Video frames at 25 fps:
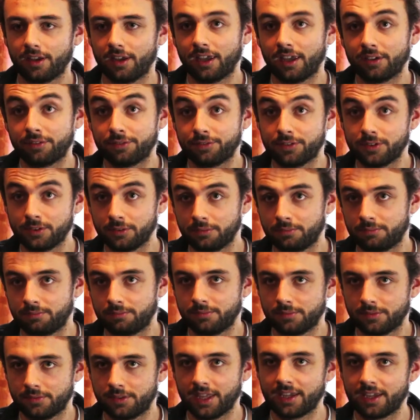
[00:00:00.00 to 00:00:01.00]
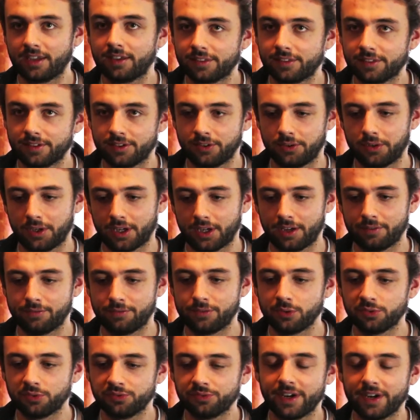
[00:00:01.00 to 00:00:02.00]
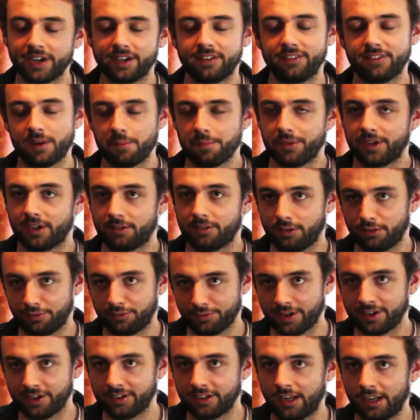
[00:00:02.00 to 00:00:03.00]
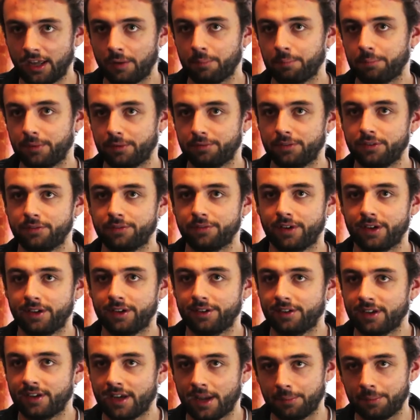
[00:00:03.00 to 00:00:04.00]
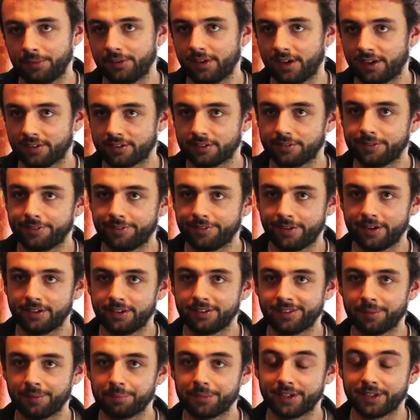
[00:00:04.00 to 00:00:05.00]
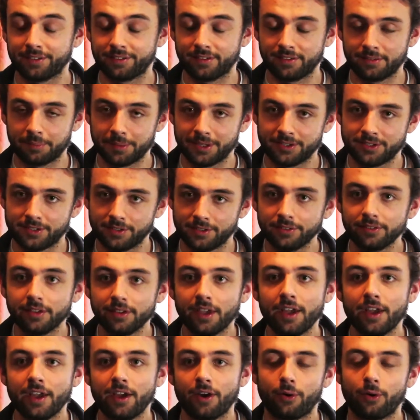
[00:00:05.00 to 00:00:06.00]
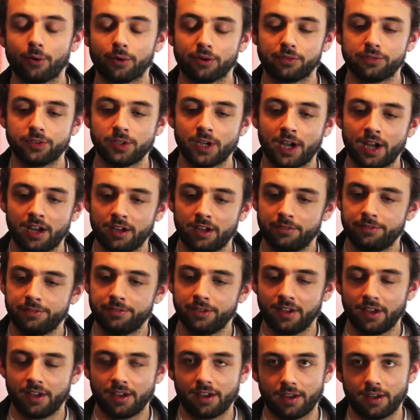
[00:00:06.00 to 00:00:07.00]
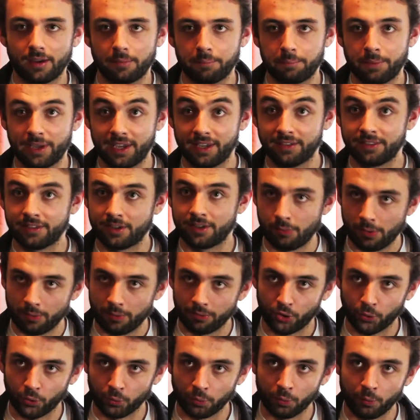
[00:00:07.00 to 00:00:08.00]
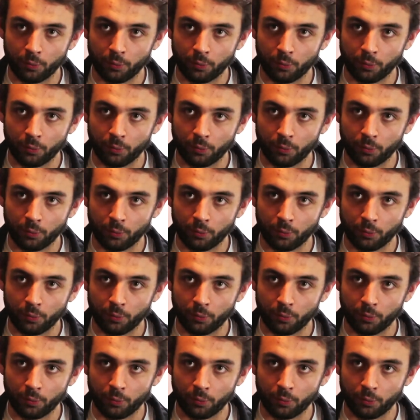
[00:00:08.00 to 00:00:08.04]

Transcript: If you think that if you find something, or you find a lump, if you find an abscess, if you find something suspicious, or if you have pain that won't go